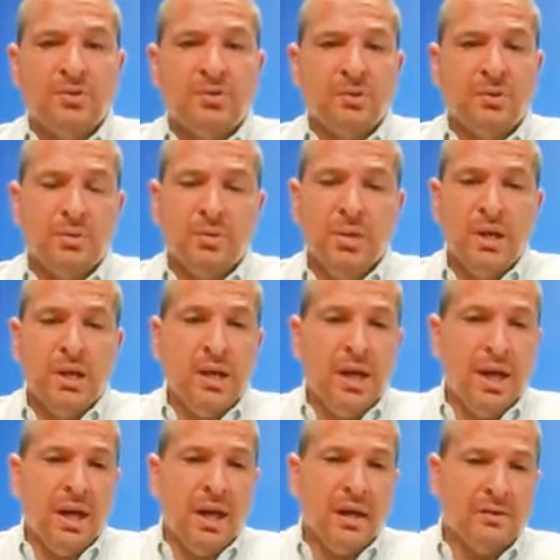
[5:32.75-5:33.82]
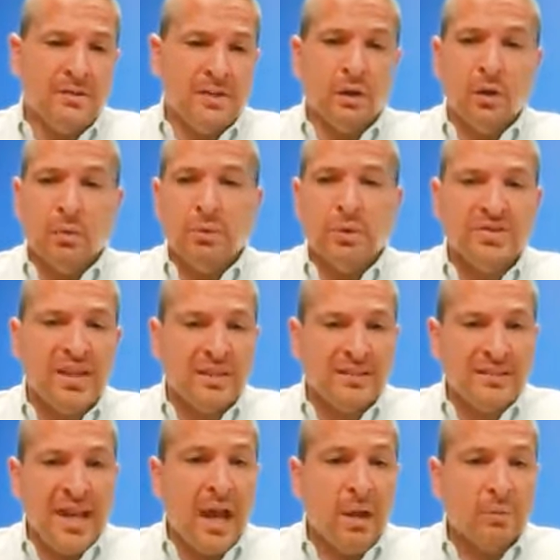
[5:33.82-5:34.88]
to uh, zero percent
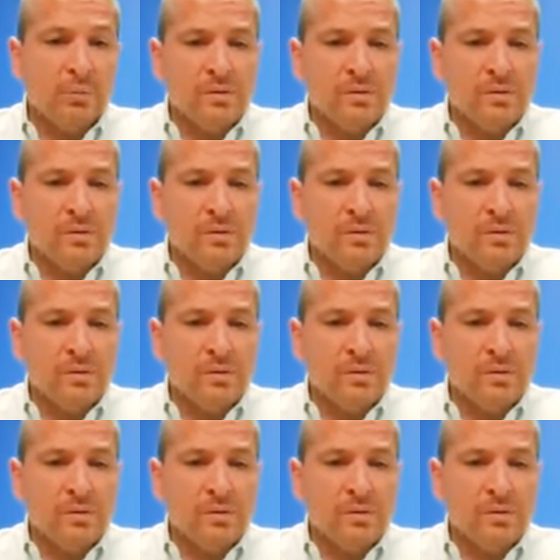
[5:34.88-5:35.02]
down.